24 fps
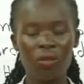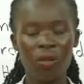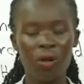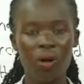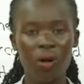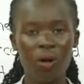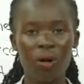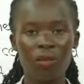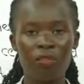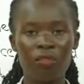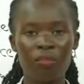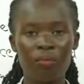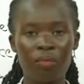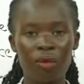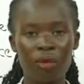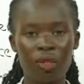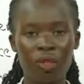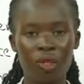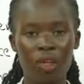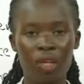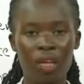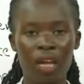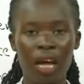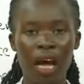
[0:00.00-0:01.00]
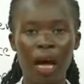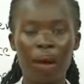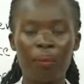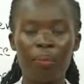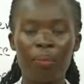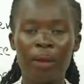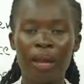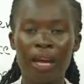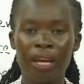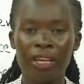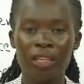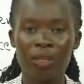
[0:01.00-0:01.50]
law of motion
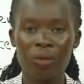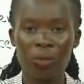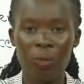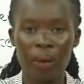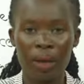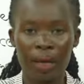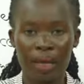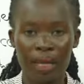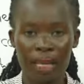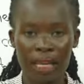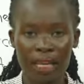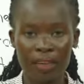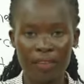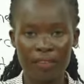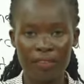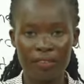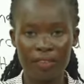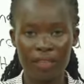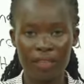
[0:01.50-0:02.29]
apply to a lift?